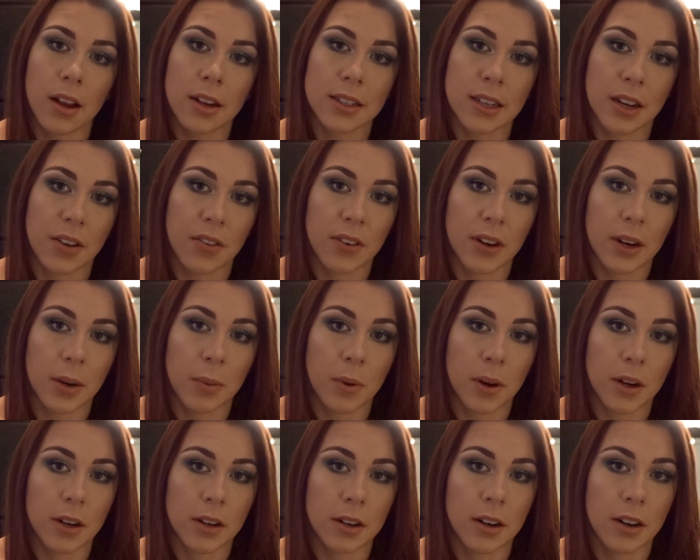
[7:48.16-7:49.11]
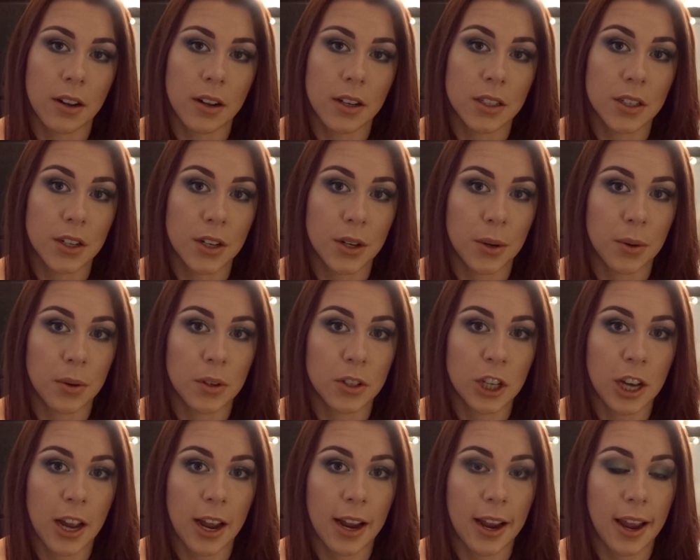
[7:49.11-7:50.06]
definitely one to
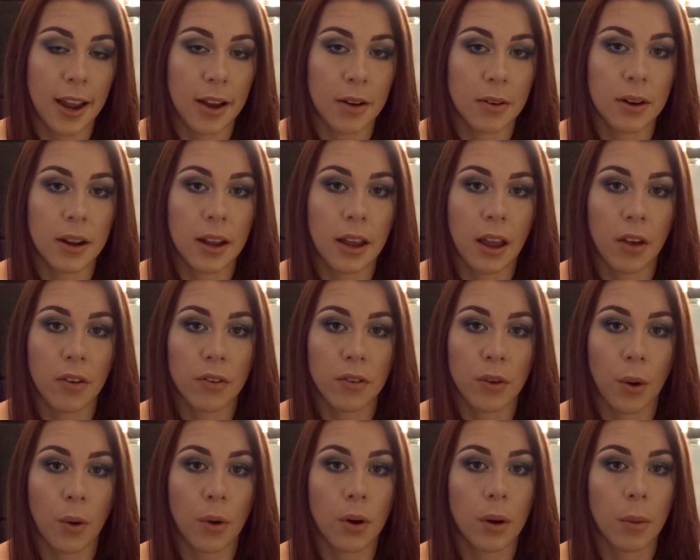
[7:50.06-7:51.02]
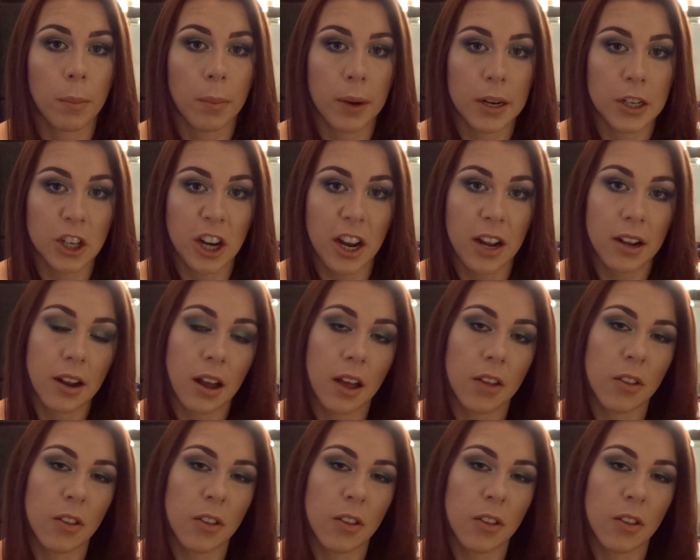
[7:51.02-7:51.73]
check out if you're on a budget.